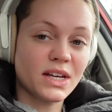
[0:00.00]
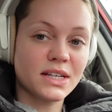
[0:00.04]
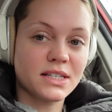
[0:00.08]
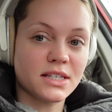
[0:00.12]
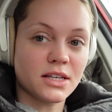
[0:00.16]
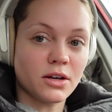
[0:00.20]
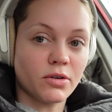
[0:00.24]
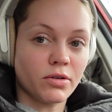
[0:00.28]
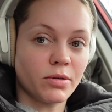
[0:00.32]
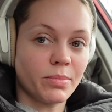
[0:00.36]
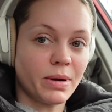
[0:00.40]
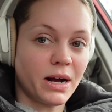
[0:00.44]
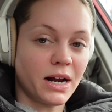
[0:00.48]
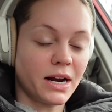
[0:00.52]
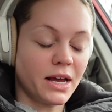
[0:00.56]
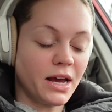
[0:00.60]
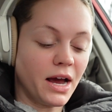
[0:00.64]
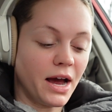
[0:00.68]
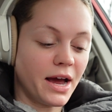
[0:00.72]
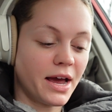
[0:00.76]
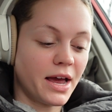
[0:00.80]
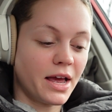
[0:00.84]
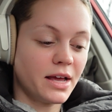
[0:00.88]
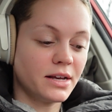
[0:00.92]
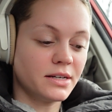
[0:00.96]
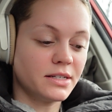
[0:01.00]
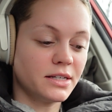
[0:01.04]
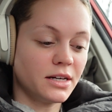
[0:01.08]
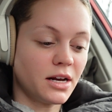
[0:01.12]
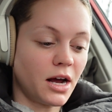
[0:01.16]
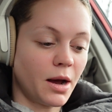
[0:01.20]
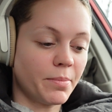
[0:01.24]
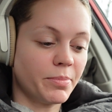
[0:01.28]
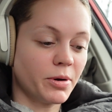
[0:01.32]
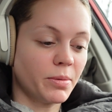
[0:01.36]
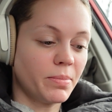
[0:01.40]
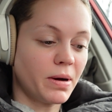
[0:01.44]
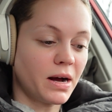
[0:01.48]
It's lower body. I did
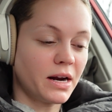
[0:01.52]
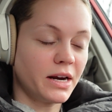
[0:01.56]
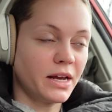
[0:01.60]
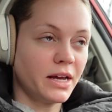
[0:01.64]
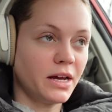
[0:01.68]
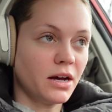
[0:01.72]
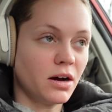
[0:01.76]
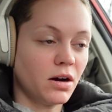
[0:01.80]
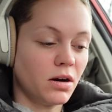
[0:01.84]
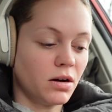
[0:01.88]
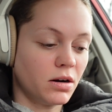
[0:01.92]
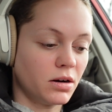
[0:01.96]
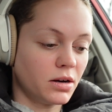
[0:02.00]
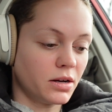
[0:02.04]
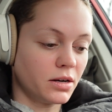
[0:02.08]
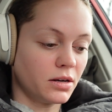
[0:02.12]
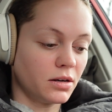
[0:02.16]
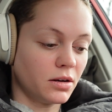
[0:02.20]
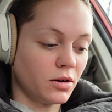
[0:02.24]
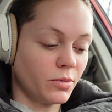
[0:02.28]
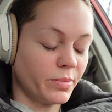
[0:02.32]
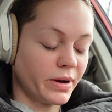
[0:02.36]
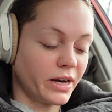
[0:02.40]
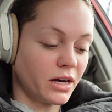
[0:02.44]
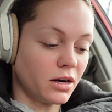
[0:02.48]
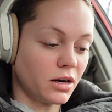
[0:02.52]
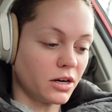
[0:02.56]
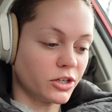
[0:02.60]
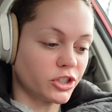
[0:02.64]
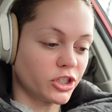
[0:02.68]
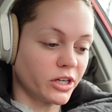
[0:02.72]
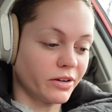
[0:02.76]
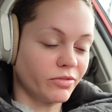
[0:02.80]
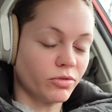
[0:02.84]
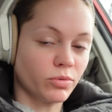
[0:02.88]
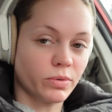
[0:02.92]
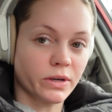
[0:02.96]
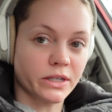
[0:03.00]
upper body on, oh my gosh,
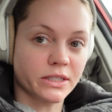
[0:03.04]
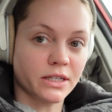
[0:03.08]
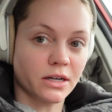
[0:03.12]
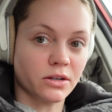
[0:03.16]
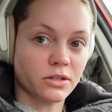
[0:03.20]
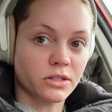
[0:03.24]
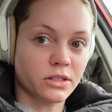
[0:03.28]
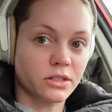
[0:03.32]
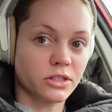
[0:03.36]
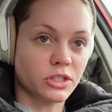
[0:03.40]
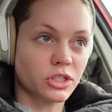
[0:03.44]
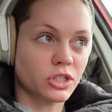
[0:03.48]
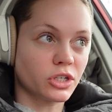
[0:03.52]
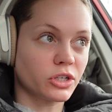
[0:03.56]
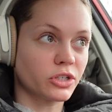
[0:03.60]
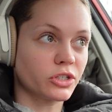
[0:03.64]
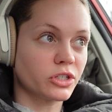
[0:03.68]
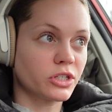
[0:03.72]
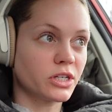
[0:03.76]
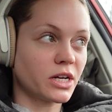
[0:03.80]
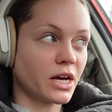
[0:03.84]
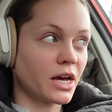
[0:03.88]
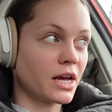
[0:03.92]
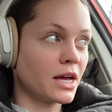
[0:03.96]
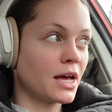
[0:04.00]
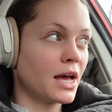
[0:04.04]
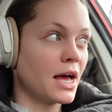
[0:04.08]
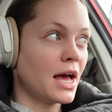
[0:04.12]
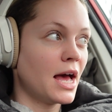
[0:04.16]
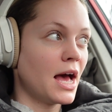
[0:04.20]
I haven't worked out since Thursday.